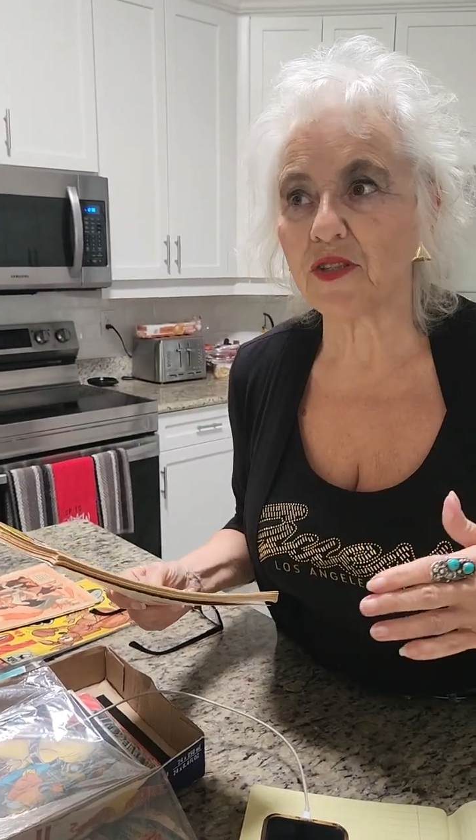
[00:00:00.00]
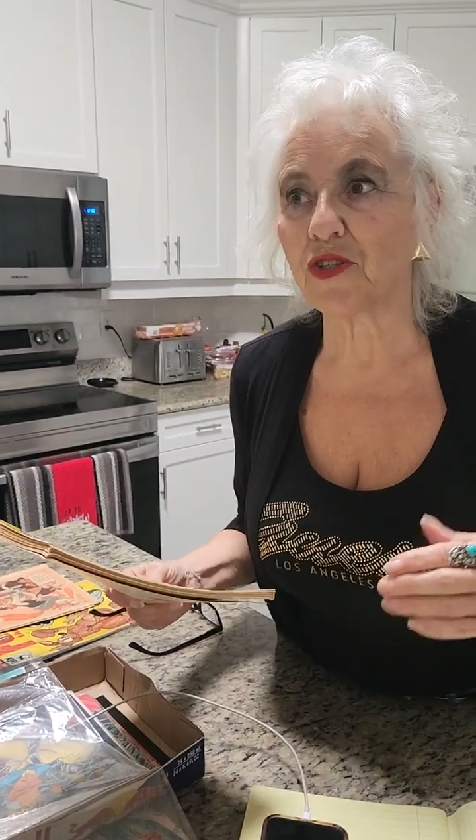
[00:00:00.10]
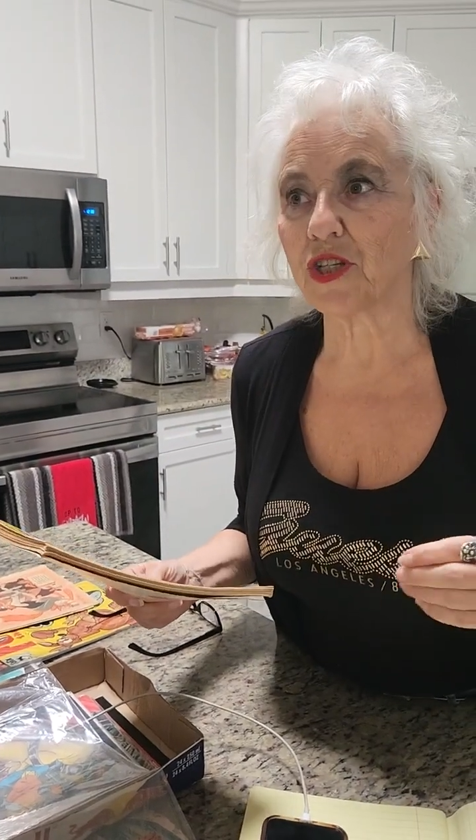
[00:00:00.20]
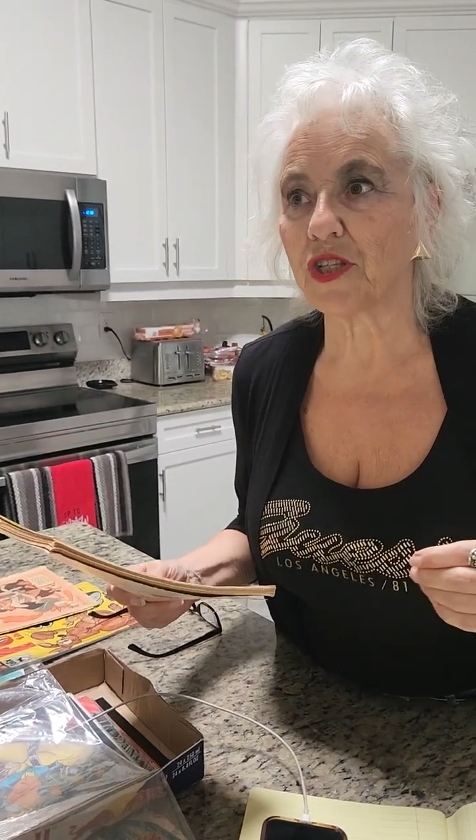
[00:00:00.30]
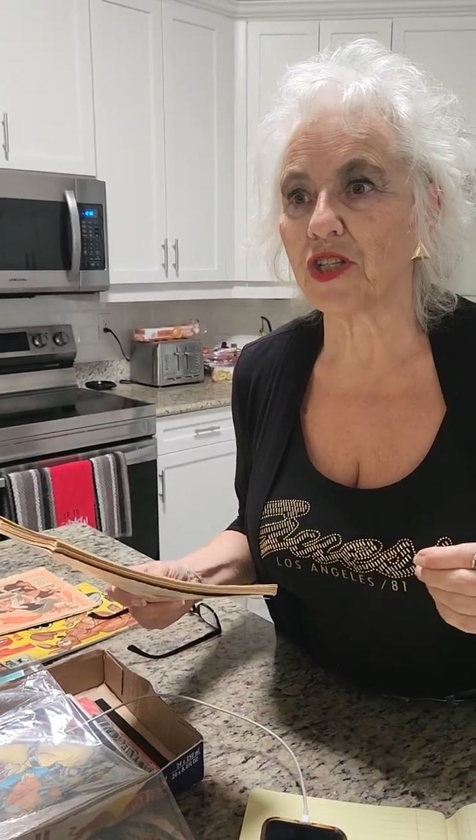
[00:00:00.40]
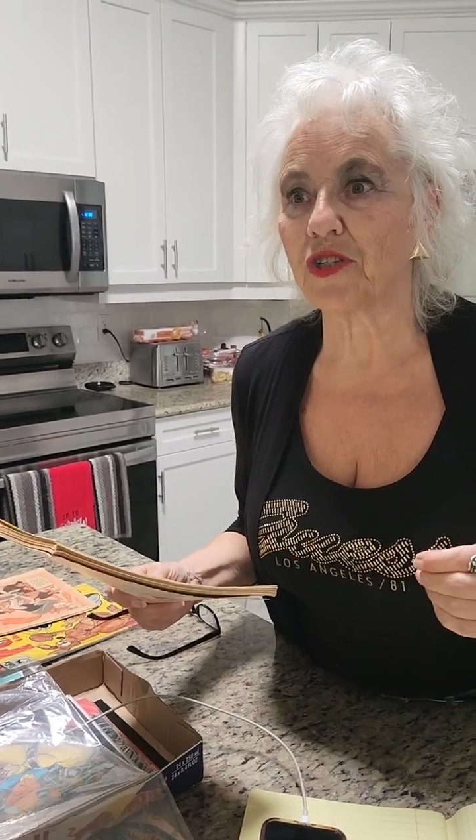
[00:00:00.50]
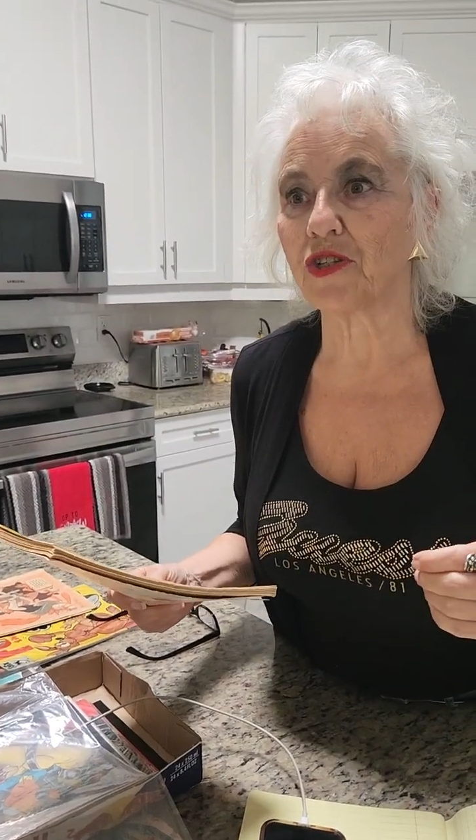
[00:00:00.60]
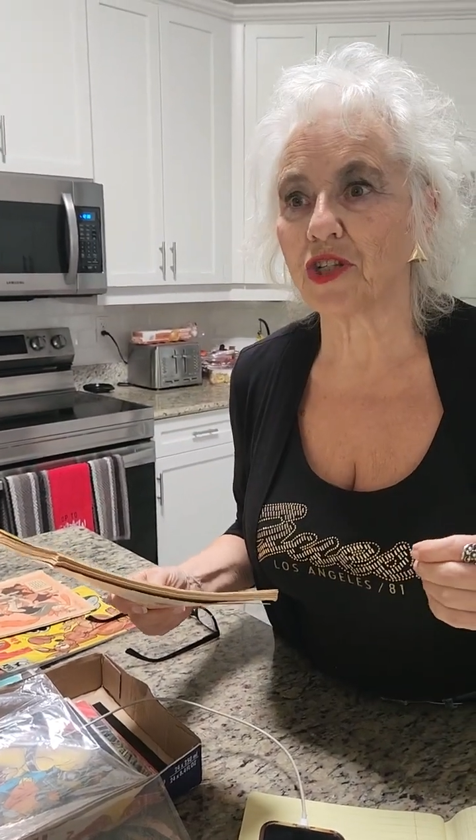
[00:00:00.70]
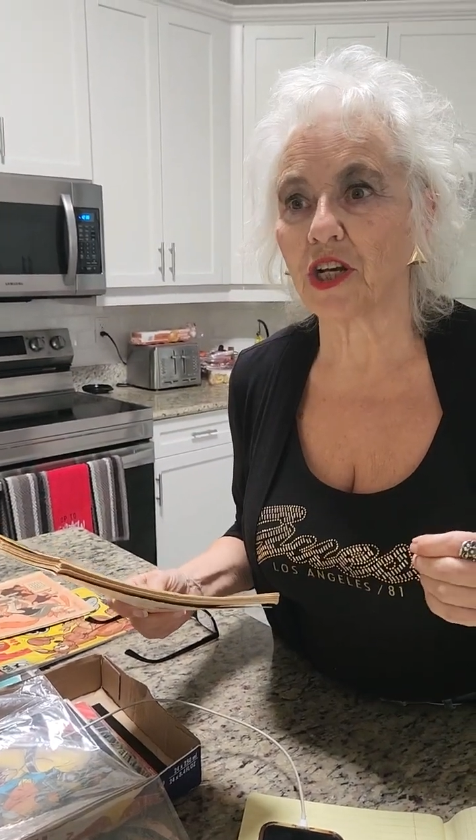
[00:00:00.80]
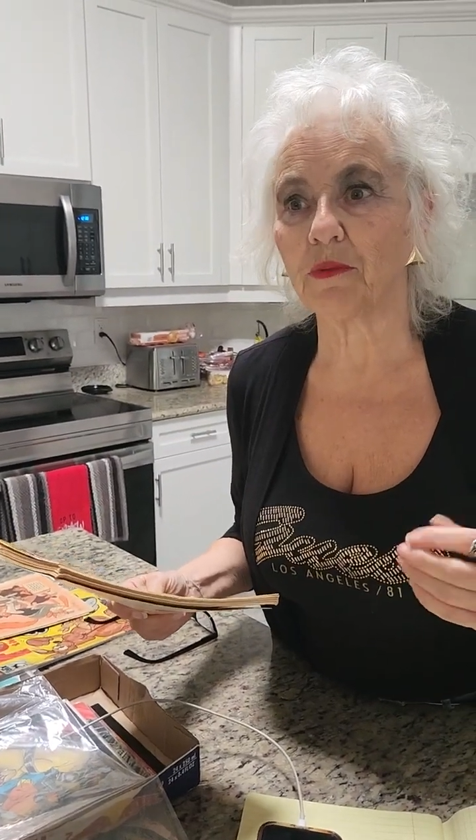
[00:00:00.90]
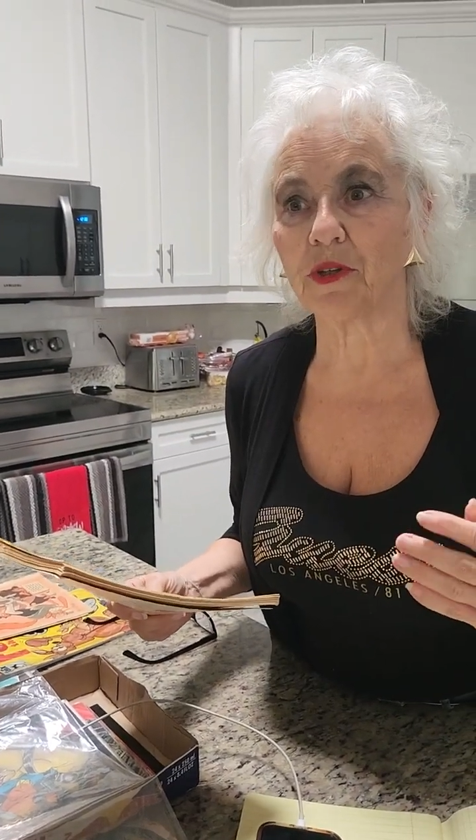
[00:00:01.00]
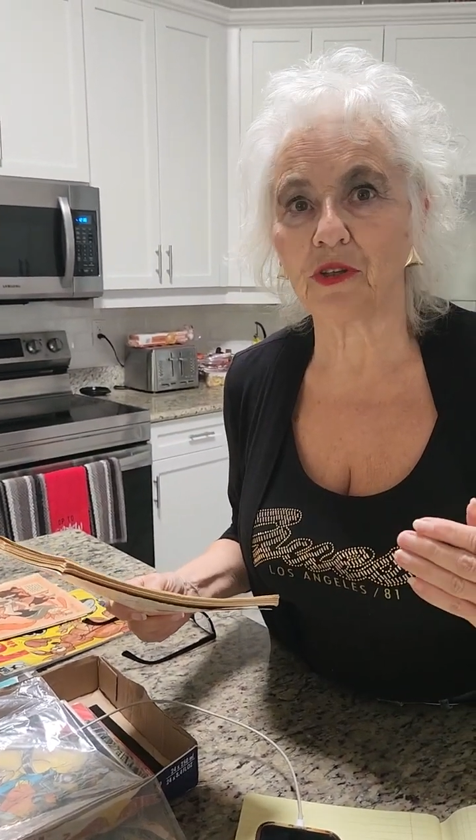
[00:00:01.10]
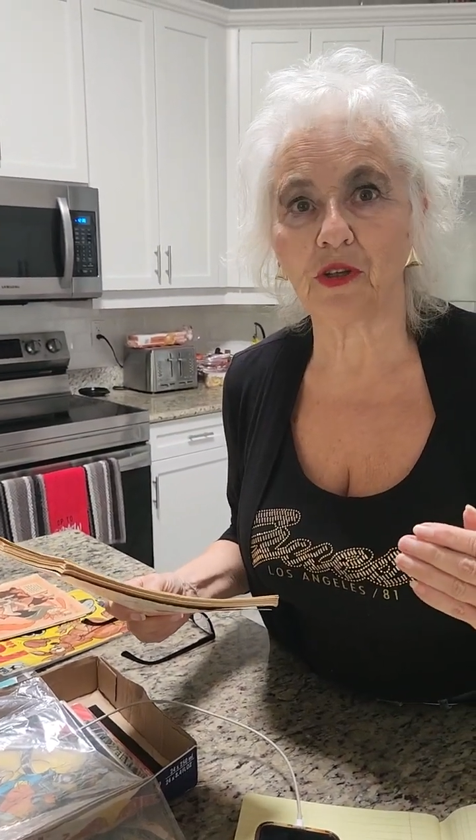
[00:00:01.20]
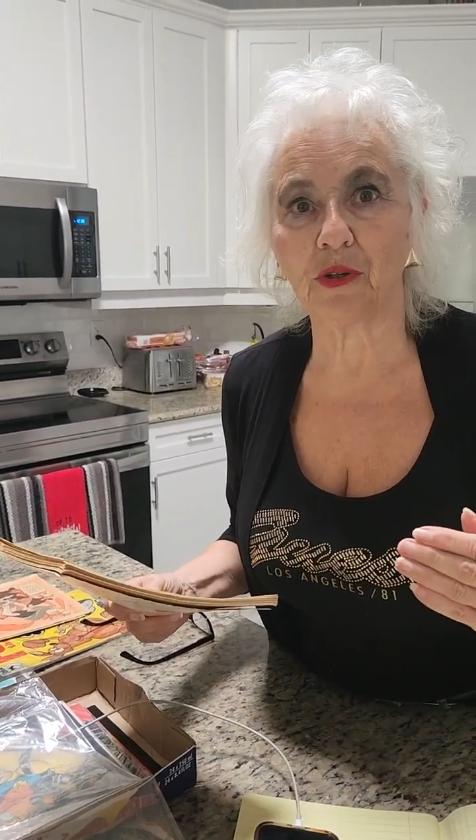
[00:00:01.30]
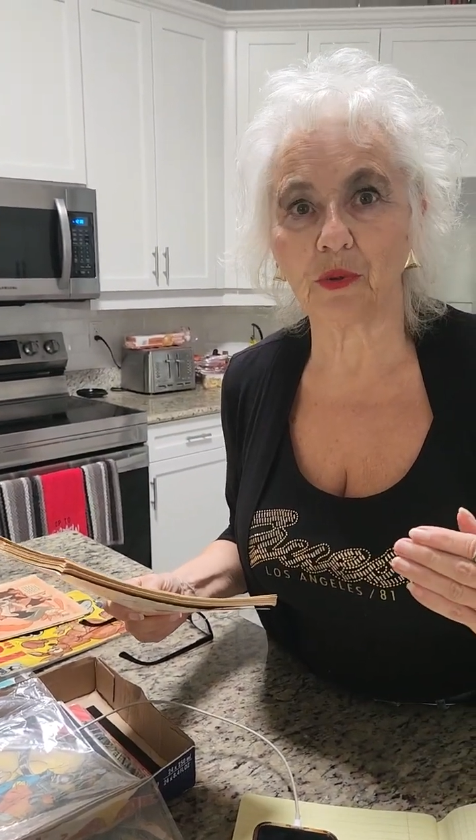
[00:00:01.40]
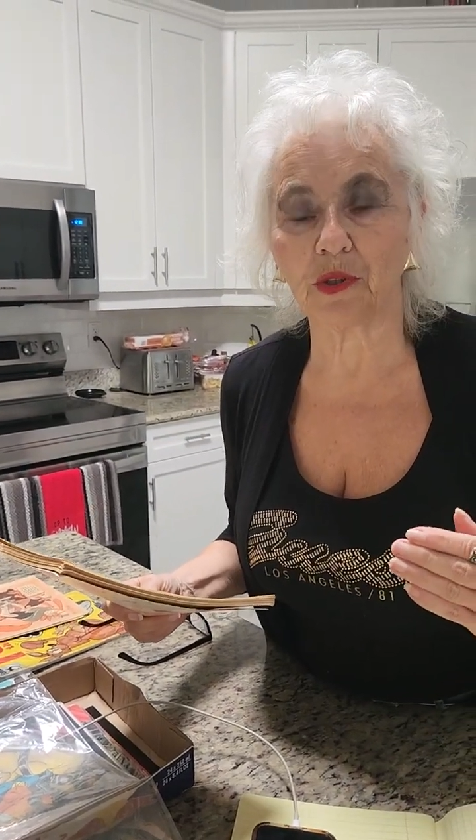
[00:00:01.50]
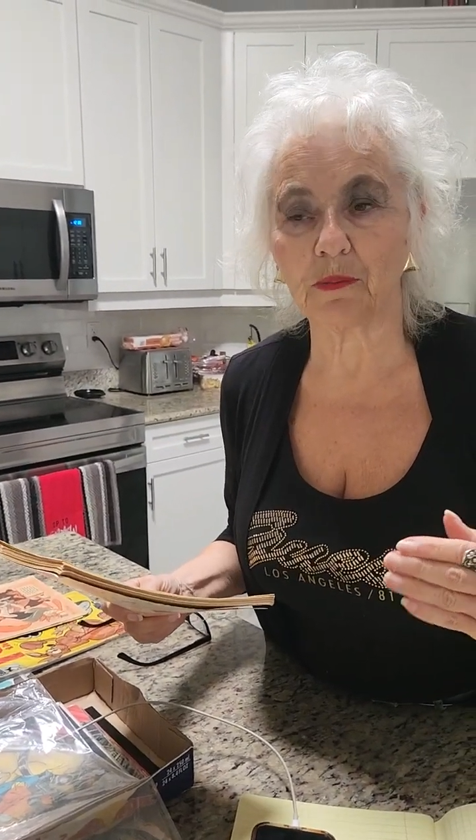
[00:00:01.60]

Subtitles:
This is just to share with you